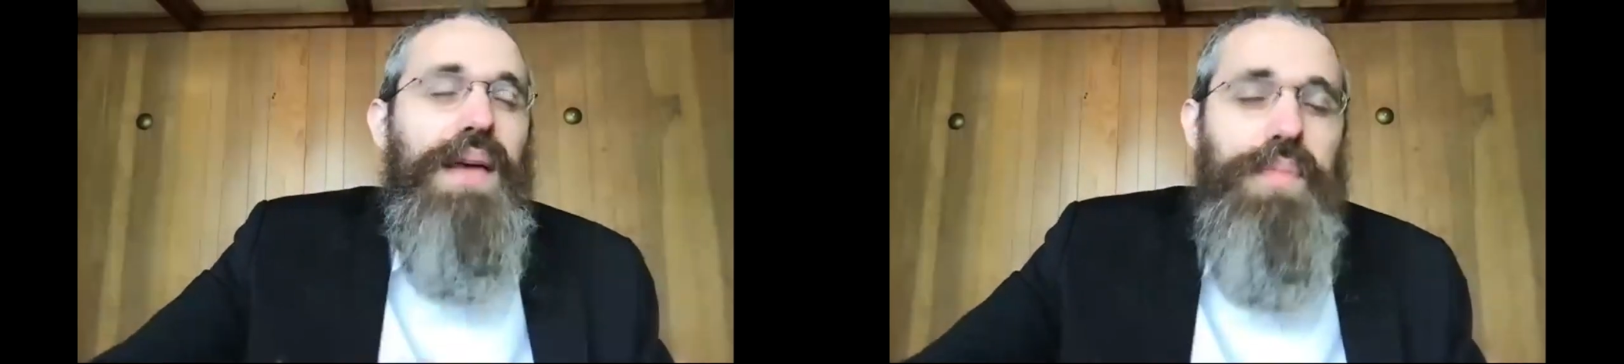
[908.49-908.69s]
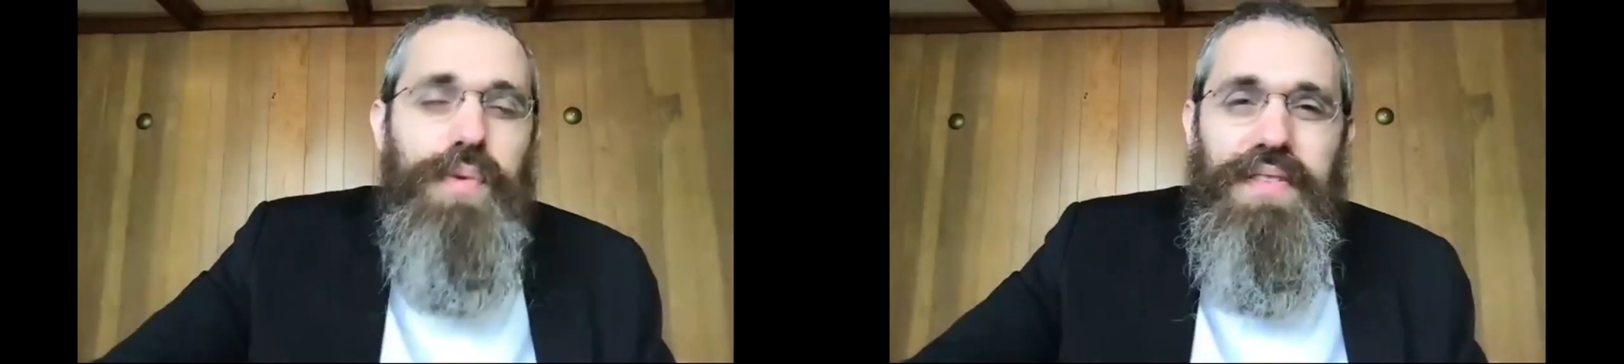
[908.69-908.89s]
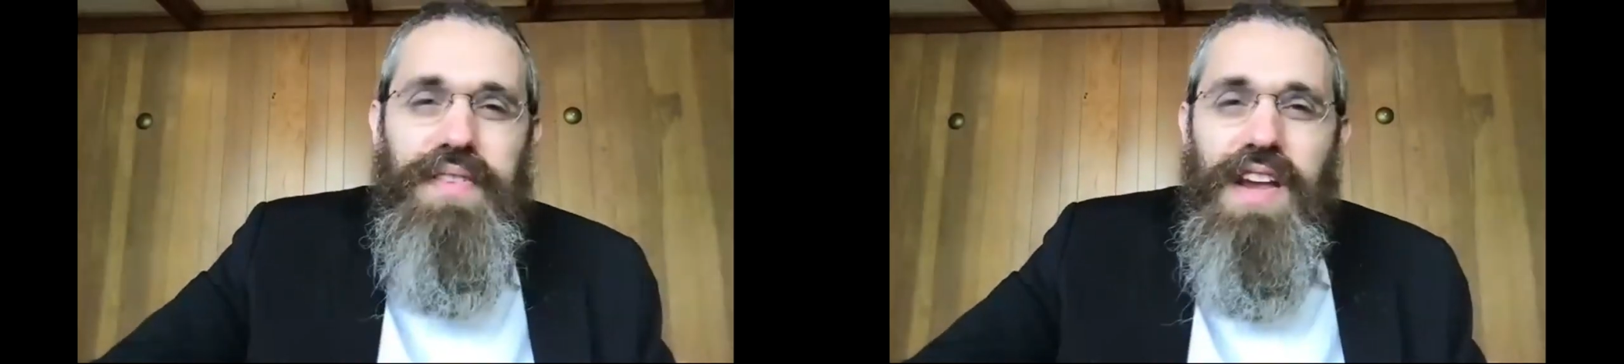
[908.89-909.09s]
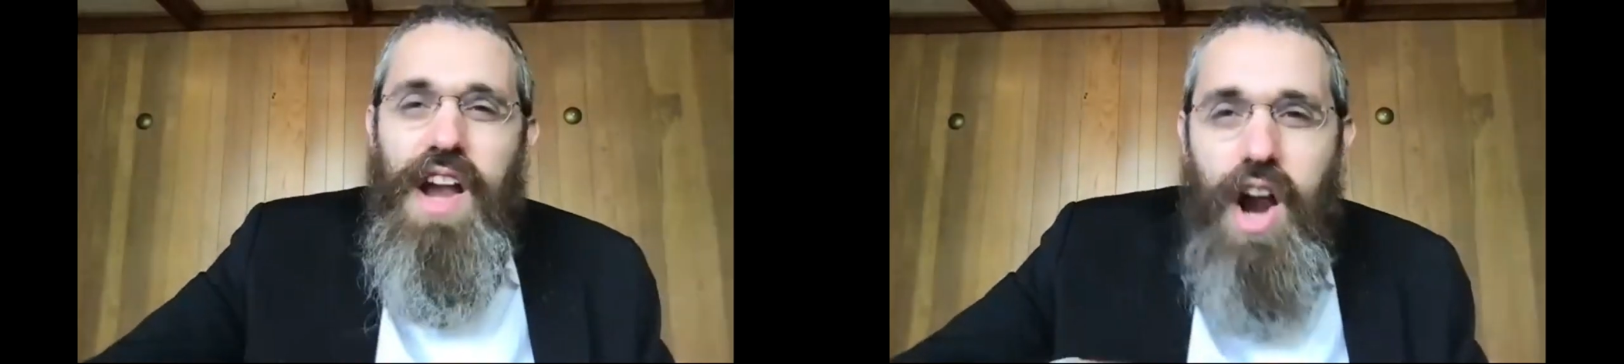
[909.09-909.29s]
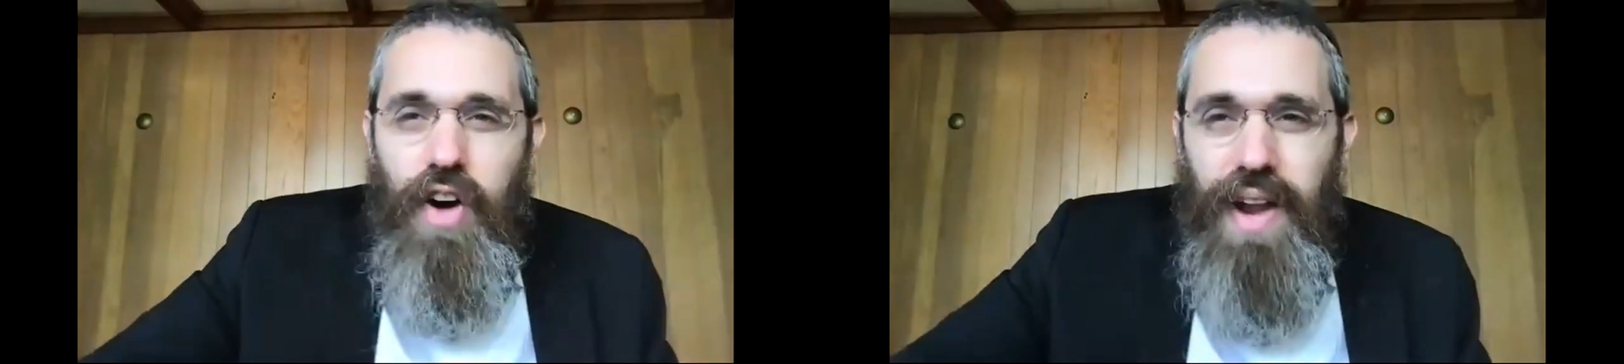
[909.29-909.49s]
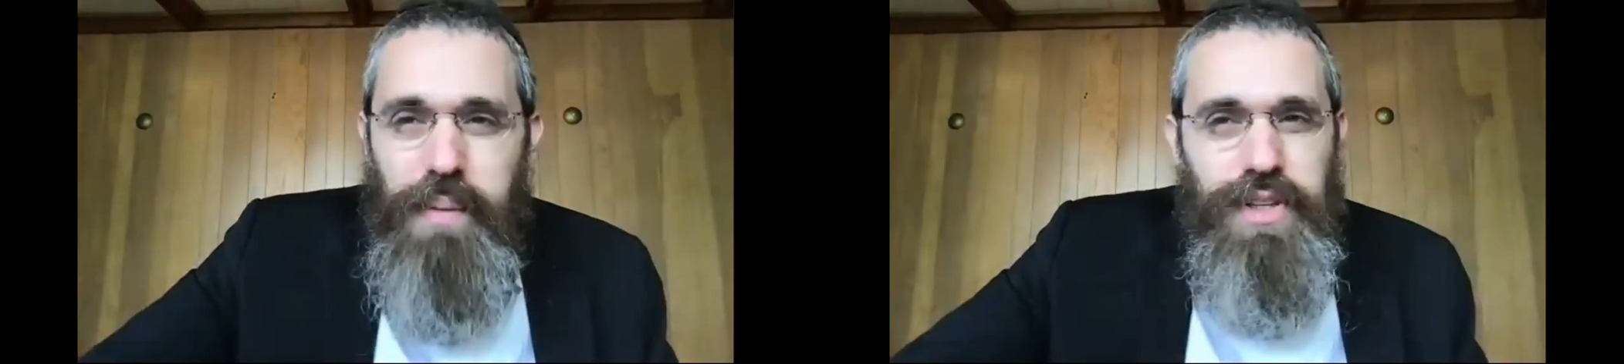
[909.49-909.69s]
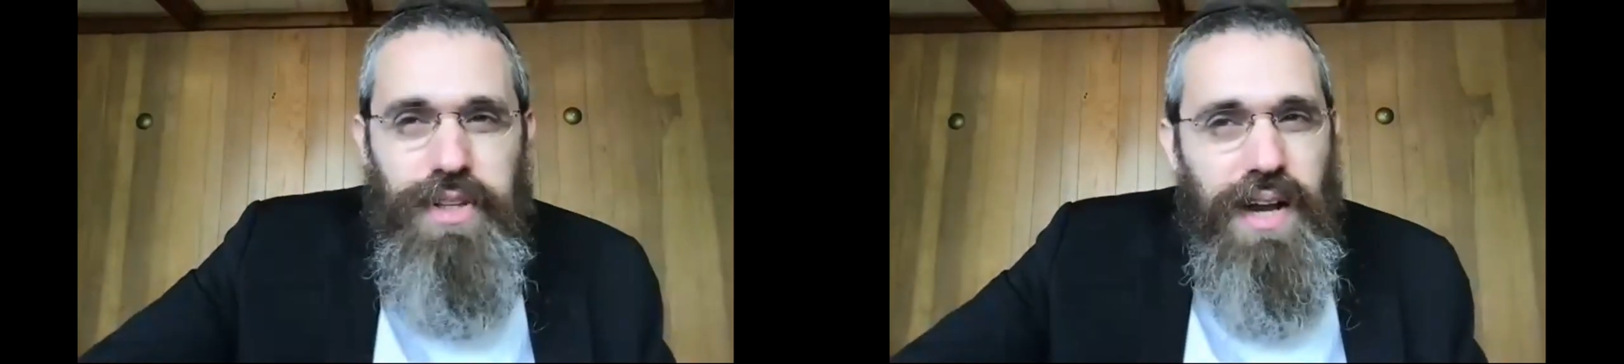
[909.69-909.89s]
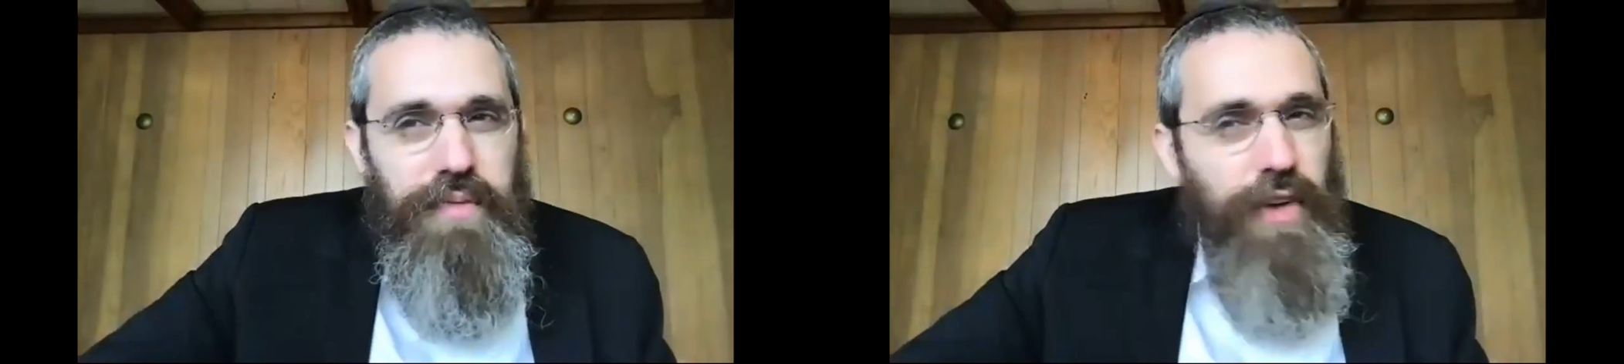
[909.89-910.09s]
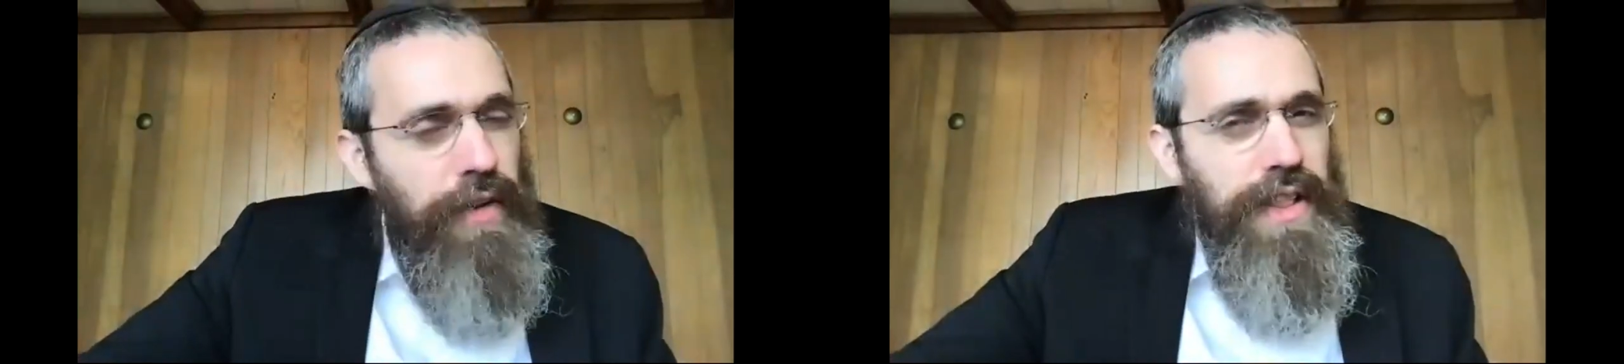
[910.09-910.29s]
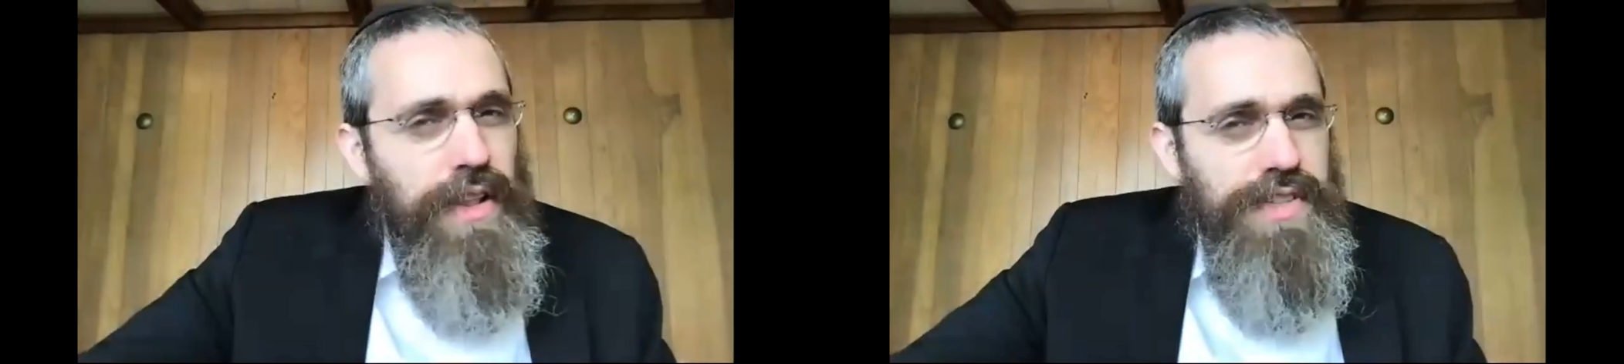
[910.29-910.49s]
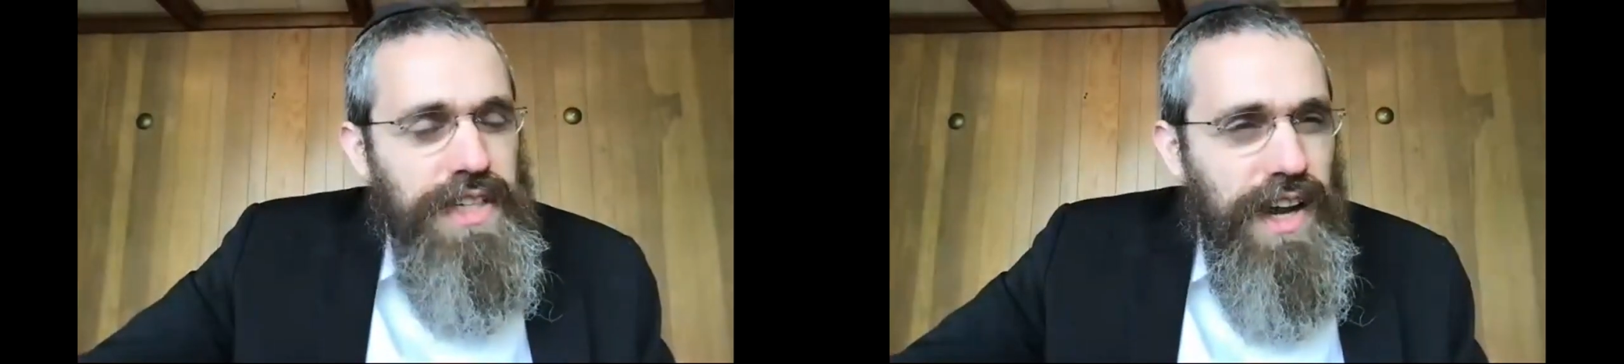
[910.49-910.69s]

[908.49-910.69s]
that point are able to come very close to